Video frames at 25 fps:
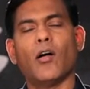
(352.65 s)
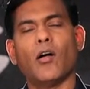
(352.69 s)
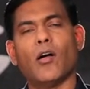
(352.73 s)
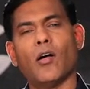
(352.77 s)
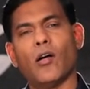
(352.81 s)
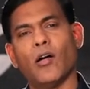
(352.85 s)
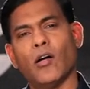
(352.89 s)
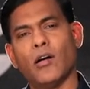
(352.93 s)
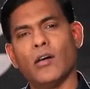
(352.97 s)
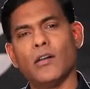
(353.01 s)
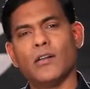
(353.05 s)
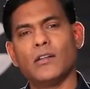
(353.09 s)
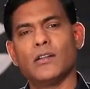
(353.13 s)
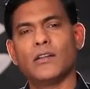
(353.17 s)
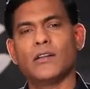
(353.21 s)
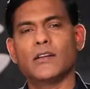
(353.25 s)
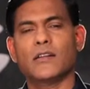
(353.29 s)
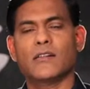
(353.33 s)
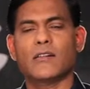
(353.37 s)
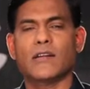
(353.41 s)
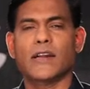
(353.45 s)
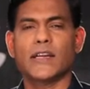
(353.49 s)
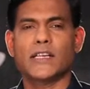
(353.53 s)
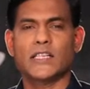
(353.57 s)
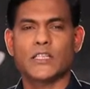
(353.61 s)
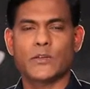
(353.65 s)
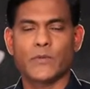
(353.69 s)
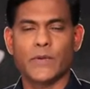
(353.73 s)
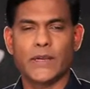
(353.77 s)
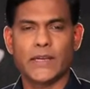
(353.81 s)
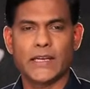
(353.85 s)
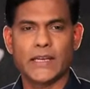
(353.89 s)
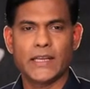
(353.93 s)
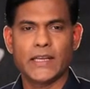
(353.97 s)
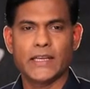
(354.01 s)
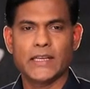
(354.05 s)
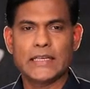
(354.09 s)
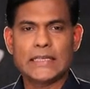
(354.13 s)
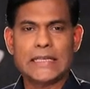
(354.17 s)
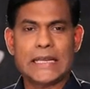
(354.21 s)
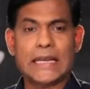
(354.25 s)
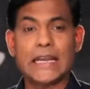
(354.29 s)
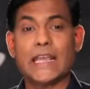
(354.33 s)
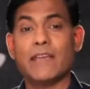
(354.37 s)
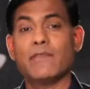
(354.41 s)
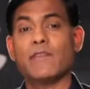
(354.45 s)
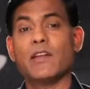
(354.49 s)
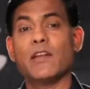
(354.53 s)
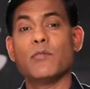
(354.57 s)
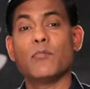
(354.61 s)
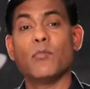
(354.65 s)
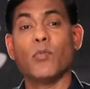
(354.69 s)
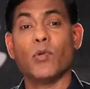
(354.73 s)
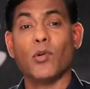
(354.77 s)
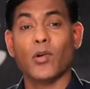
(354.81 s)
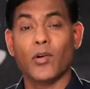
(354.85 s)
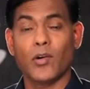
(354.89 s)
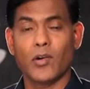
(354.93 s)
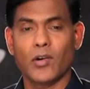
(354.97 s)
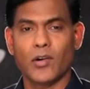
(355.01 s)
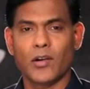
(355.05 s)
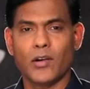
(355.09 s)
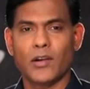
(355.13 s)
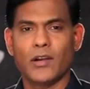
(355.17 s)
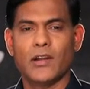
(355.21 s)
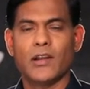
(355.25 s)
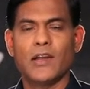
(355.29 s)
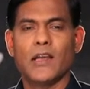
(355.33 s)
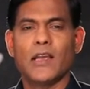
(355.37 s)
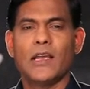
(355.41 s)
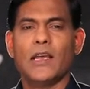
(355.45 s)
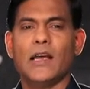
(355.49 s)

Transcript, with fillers: all the grace we need and even more